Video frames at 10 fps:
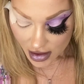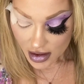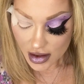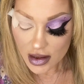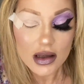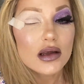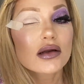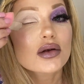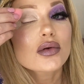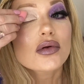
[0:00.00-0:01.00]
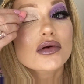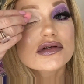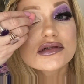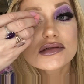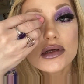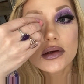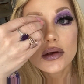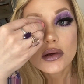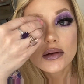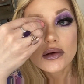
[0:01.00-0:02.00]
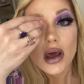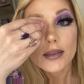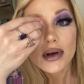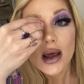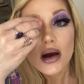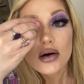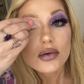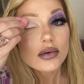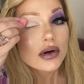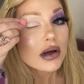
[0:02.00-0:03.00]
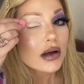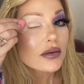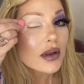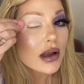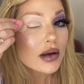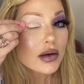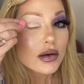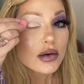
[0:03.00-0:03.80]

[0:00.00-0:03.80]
And you just dab it out and then